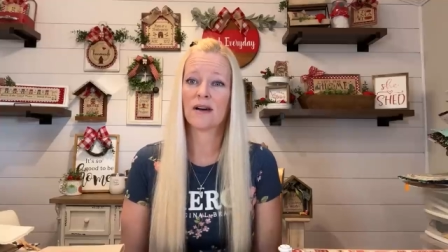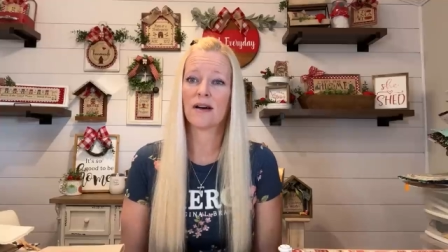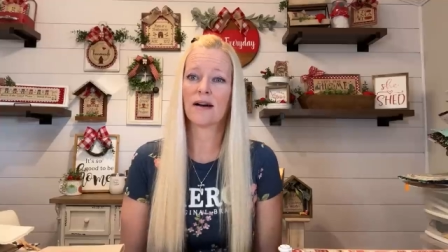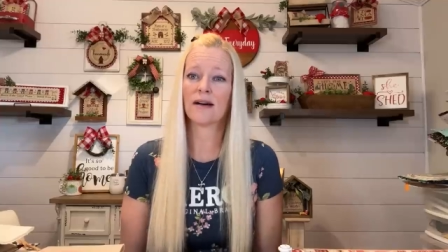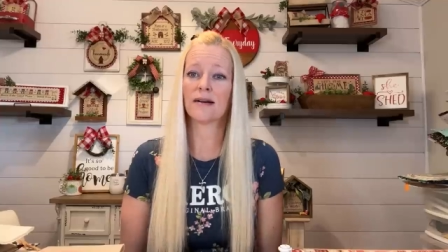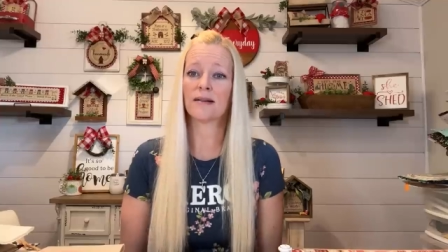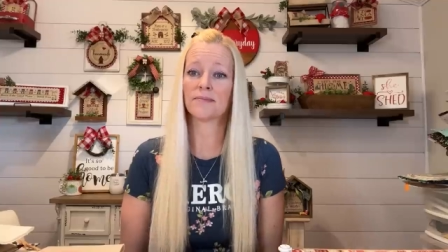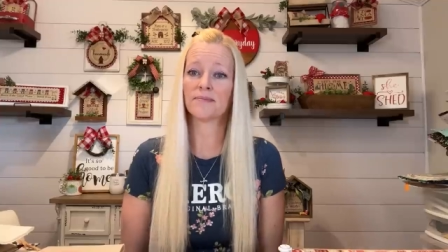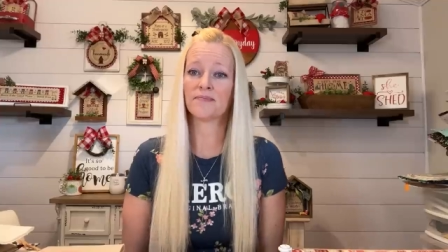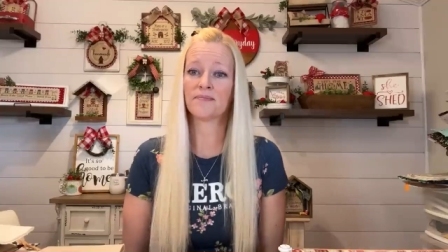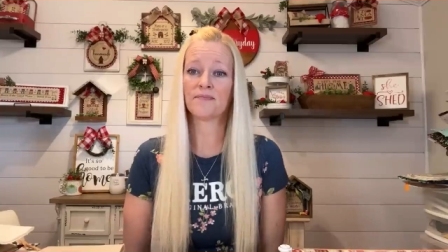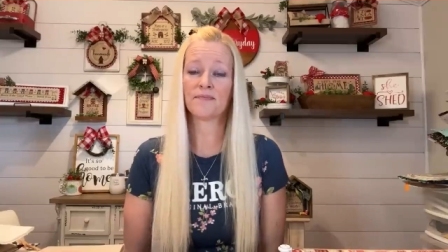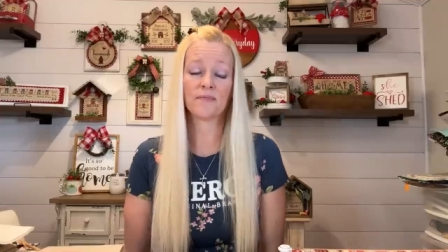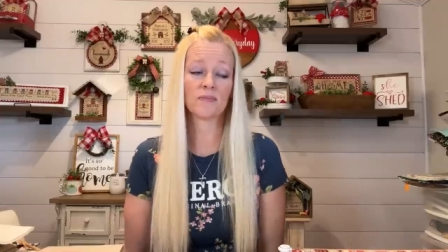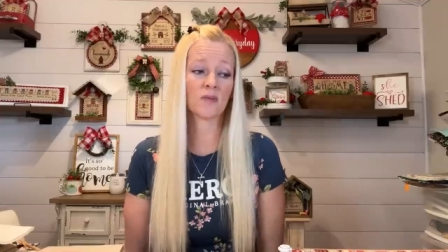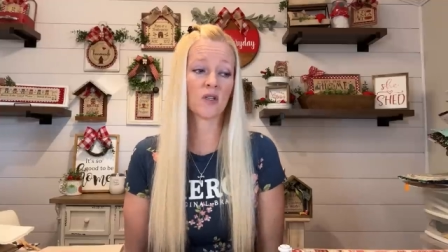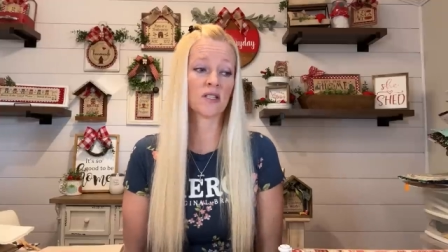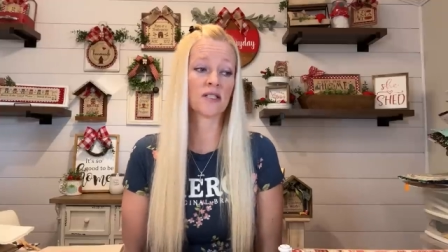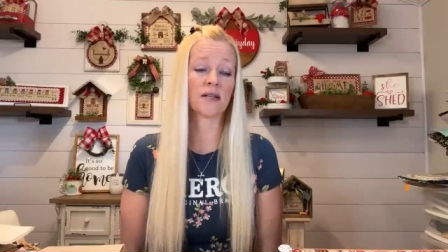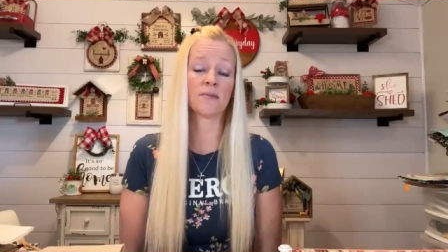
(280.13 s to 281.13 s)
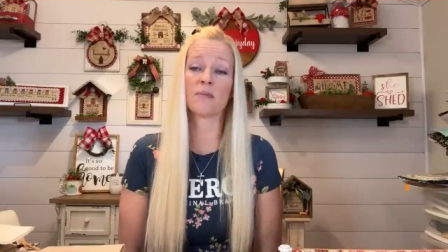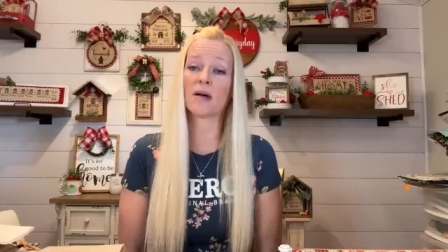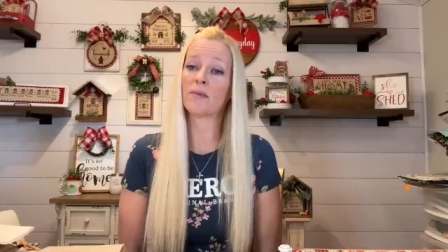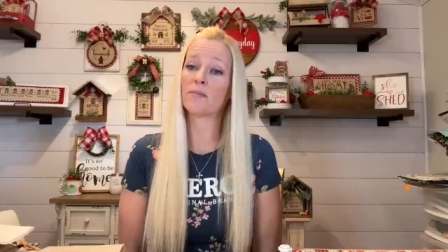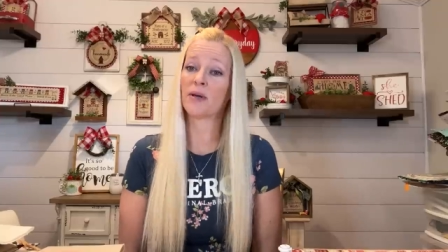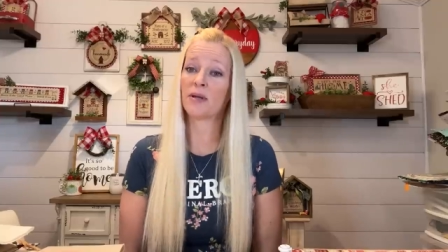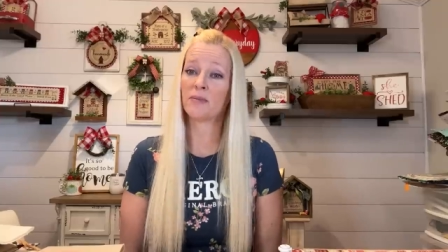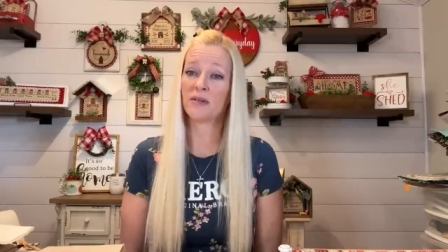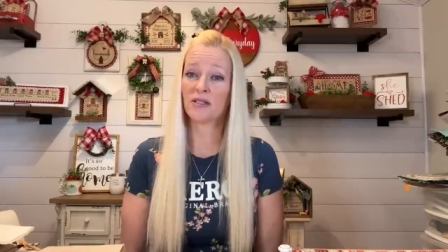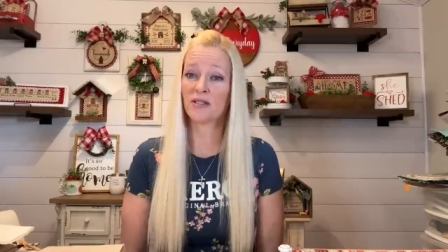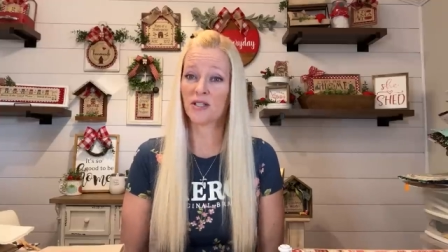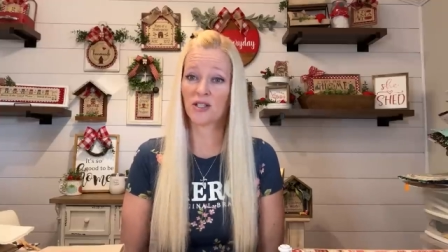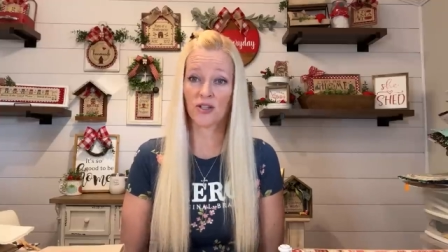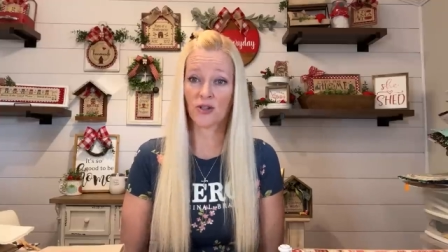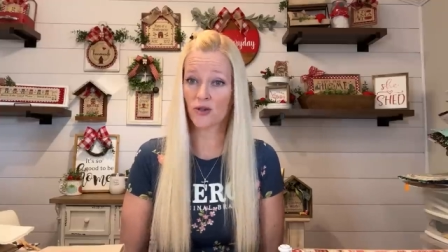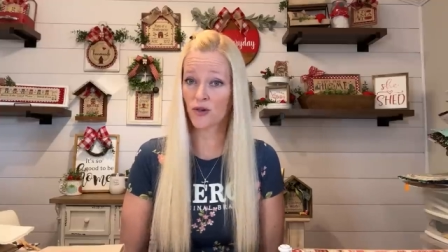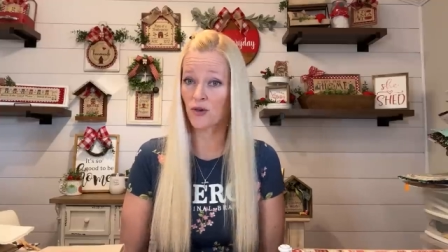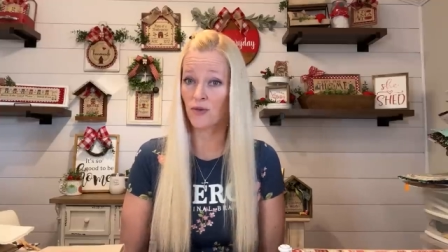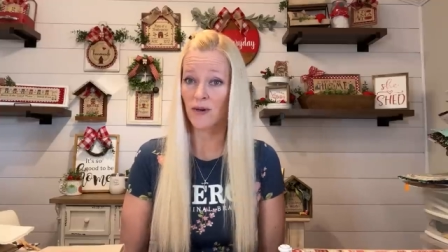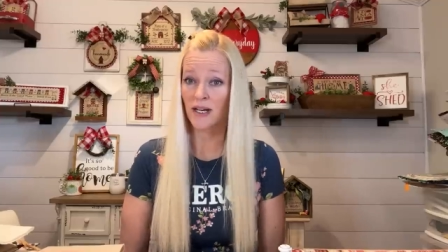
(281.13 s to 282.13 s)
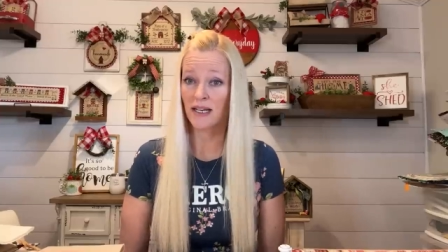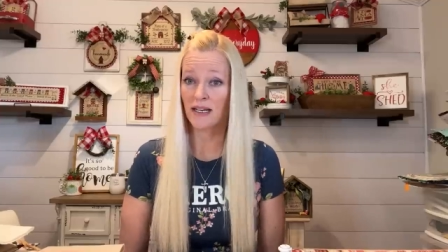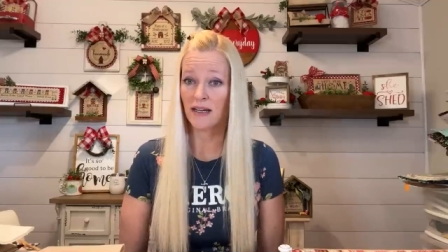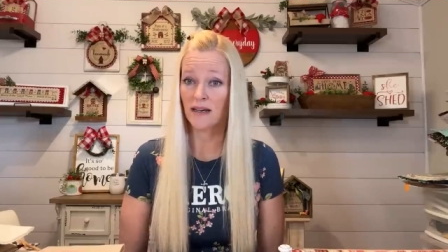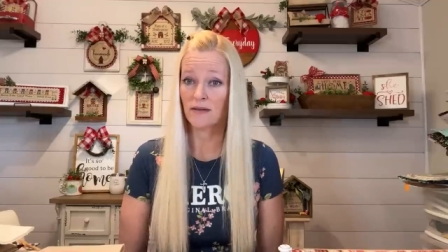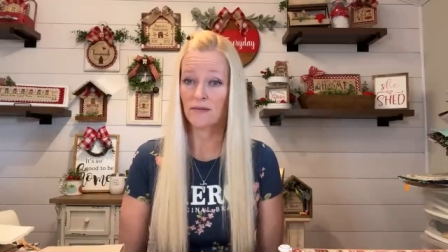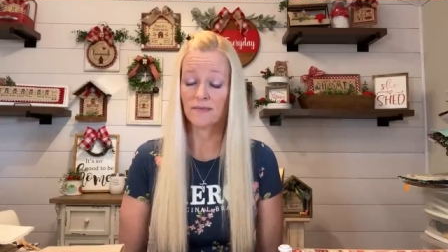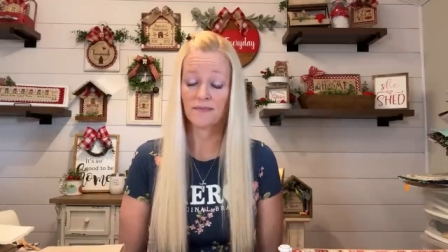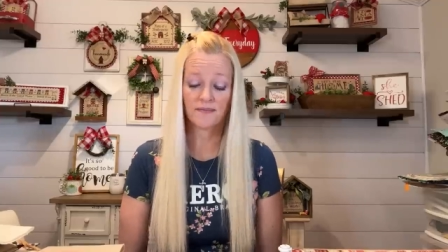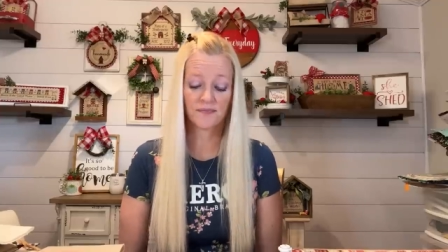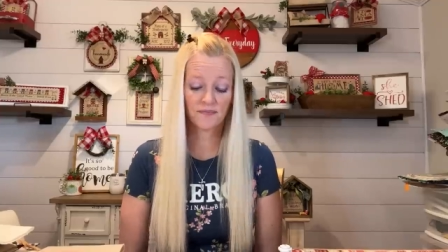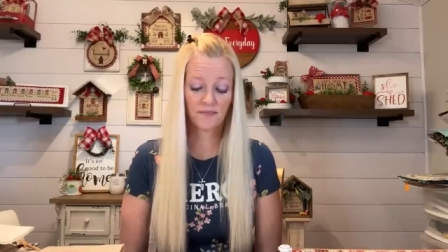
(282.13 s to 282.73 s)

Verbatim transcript: because um, I'm not babysitting her right now.